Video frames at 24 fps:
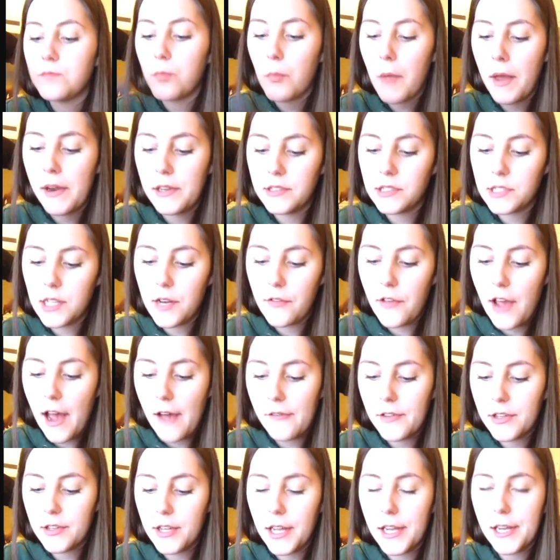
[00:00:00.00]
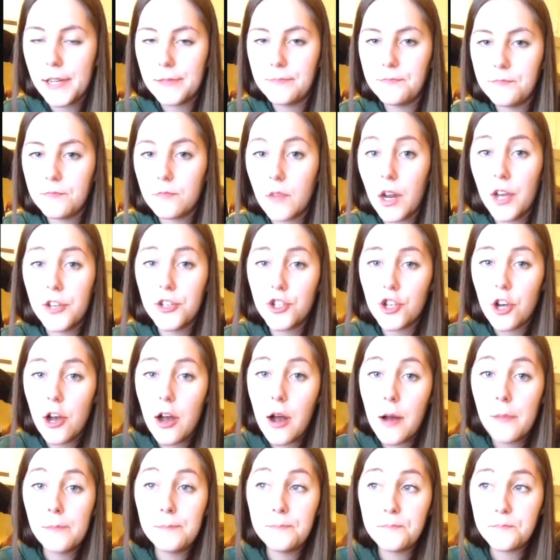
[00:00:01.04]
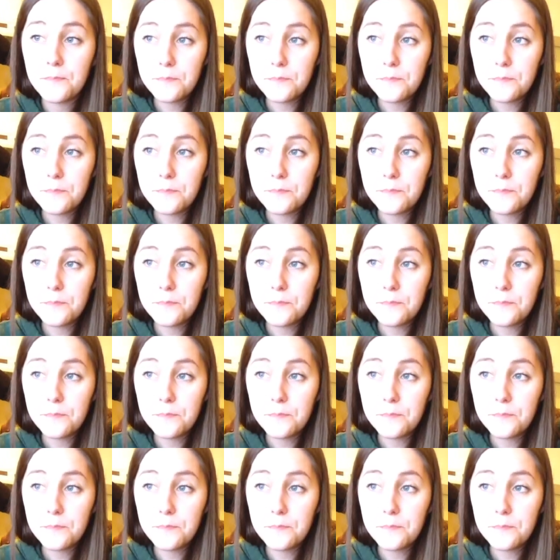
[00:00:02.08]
And instead of having, like, a job